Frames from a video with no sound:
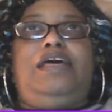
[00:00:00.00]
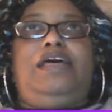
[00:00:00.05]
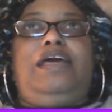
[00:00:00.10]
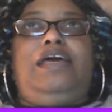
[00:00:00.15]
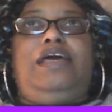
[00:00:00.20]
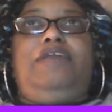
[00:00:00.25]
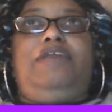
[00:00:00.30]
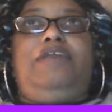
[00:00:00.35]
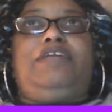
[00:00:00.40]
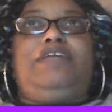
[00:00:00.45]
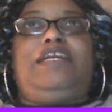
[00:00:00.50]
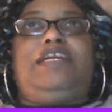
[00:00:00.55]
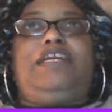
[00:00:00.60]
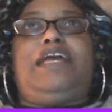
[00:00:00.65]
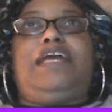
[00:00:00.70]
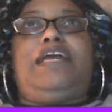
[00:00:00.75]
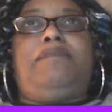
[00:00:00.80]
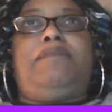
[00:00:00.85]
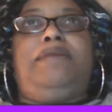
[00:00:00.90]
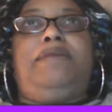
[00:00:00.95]
everything that
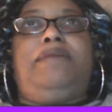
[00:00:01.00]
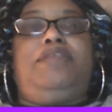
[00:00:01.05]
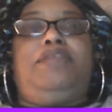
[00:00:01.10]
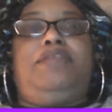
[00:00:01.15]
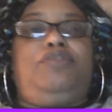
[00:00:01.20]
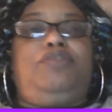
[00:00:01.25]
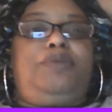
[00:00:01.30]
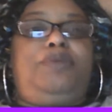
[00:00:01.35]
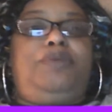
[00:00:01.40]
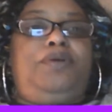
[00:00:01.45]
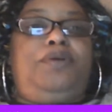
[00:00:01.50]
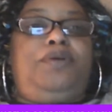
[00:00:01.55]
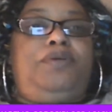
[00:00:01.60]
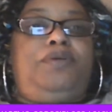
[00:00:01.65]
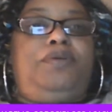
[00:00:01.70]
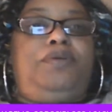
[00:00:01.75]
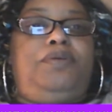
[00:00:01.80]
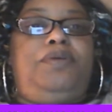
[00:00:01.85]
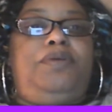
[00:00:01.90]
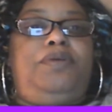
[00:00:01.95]
I've been
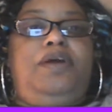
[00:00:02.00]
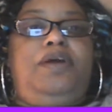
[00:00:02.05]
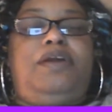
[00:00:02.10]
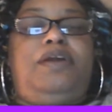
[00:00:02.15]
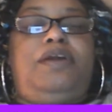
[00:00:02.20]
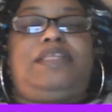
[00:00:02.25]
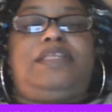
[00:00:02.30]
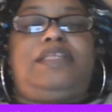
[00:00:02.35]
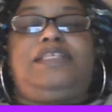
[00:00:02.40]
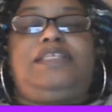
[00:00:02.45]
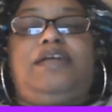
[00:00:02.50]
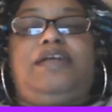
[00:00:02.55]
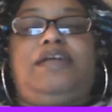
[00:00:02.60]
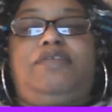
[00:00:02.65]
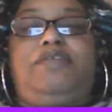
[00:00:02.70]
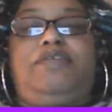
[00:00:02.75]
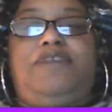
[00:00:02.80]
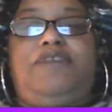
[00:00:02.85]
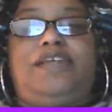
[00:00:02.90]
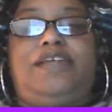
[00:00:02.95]
through, all the
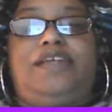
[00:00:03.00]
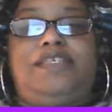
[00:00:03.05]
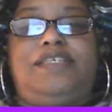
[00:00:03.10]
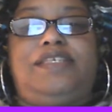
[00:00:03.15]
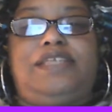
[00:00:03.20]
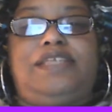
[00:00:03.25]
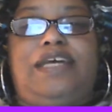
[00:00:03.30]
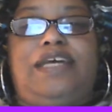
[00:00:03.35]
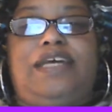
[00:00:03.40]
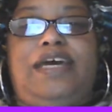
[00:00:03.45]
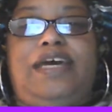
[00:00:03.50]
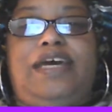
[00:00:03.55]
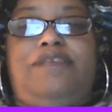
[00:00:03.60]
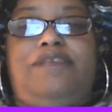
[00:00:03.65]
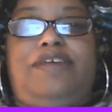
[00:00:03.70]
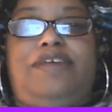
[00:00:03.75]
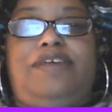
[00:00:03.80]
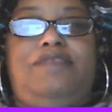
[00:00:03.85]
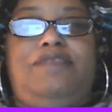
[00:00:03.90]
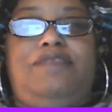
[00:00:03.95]
sacrifices that I
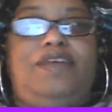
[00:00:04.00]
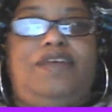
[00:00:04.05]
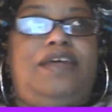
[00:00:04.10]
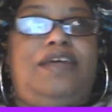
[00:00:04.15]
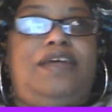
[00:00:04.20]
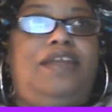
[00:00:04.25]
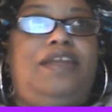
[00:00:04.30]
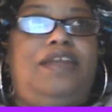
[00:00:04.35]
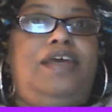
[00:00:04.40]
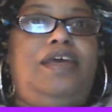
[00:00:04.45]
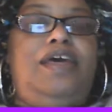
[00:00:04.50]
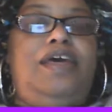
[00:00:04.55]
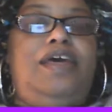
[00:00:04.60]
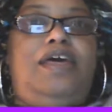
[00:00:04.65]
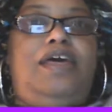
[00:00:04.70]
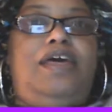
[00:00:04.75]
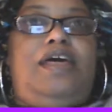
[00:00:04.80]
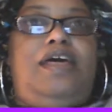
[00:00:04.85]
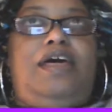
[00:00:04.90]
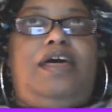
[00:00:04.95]
have given,
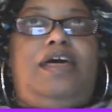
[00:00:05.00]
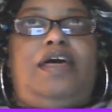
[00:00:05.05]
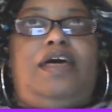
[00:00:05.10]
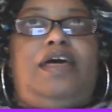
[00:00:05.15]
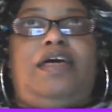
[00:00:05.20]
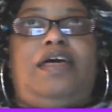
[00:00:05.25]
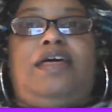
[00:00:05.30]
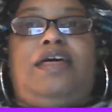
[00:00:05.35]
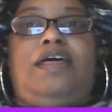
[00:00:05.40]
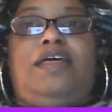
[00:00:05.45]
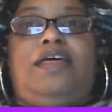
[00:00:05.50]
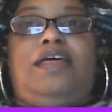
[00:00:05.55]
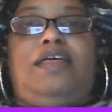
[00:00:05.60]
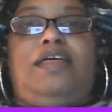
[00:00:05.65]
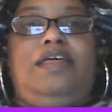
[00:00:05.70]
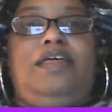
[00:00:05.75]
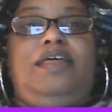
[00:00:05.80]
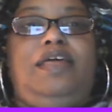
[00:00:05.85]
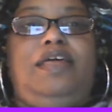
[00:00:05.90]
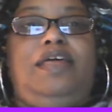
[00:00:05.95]
uh,
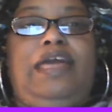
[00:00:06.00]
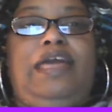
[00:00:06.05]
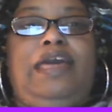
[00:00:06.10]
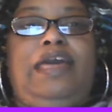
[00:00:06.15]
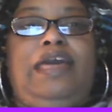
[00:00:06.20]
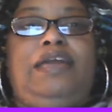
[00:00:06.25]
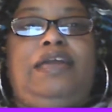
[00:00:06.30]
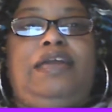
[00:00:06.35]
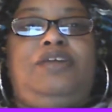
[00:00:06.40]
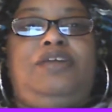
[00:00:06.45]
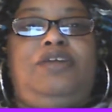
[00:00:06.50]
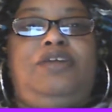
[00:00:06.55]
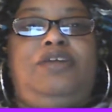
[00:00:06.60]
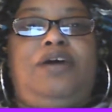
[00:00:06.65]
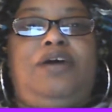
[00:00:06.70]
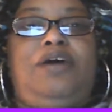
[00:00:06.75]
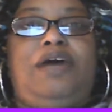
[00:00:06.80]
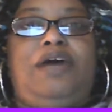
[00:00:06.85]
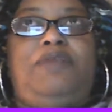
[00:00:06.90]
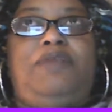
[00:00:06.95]
and
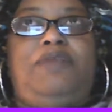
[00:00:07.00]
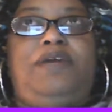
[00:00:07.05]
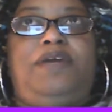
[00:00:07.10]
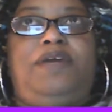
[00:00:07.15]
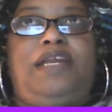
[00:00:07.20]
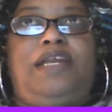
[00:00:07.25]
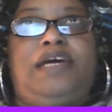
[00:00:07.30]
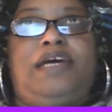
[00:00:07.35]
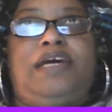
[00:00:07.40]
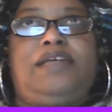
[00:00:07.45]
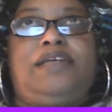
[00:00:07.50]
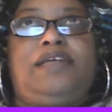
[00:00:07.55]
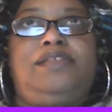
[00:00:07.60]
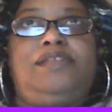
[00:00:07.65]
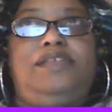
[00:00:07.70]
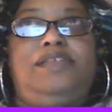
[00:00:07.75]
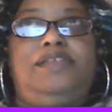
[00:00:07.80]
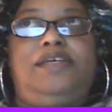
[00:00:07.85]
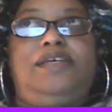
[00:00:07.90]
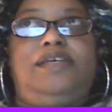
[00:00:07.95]
I
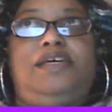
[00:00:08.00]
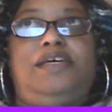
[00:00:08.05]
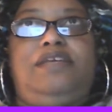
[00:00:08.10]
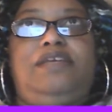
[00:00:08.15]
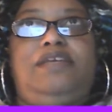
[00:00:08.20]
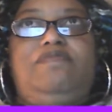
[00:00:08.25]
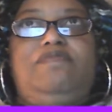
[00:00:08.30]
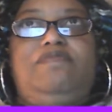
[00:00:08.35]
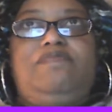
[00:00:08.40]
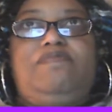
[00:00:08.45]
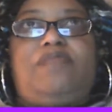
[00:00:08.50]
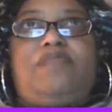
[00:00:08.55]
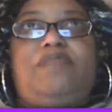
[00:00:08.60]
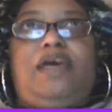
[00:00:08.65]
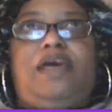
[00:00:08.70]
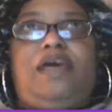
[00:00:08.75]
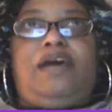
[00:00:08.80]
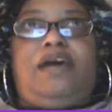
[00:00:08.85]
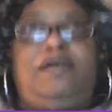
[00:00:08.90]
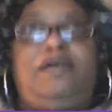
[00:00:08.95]
realized,
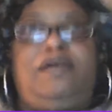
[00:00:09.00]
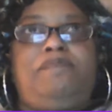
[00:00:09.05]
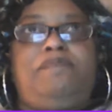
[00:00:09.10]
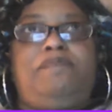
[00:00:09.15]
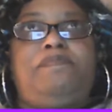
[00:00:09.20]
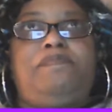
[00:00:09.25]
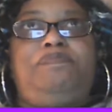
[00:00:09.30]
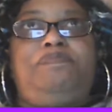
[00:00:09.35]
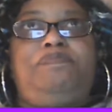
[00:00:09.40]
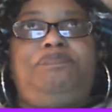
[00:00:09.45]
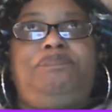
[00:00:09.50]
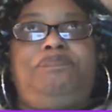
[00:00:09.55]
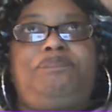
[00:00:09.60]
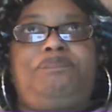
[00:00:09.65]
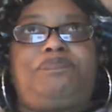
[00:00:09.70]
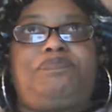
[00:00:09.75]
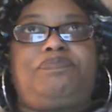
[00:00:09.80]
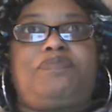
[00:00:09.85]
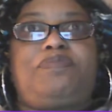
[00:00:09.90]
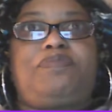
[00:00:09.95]
um,
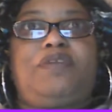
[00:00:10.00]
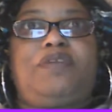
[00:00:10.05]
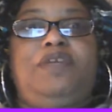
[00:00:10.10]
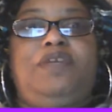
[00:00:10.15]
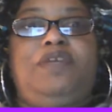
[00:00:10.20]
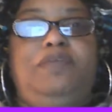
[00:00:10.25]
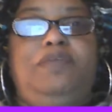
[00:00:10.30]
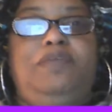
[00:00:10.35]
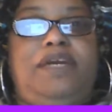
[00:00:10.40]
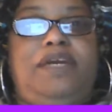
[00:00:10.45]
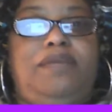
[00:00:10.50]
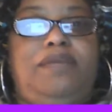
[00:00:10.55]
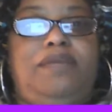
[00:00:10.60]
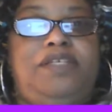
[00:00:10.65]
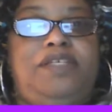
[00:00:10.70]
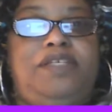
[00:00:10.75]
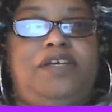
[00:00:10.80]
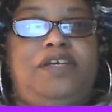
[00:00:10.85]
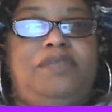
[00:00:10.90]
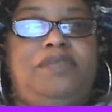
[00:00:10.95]
when you become the
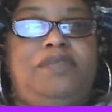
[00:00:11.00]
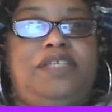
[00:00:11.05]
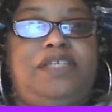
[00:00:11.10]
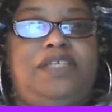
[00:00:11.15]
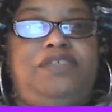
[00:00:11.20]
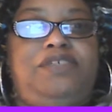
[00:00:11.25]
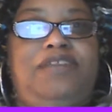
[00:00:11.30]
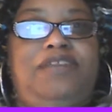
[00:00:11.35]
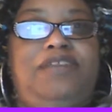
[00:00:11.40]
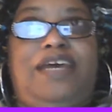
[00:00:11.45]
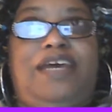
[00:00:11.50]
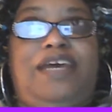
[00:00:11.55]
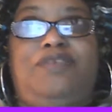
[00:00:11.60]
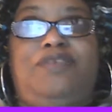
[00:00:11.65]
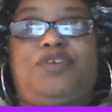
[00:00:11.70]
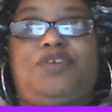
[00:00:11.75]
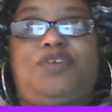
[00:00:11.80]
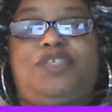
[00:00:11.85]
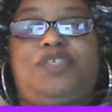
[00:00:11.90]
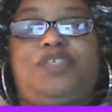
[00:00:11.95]
terms that you love
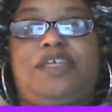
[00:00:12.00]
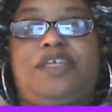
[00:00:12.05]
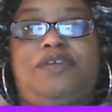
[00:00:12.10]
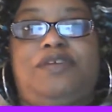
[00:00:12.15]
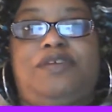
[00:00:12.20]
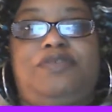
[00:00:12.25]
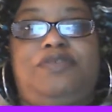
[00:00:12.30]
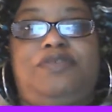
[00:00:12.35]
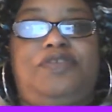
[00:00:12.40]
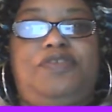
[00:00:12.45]
yourself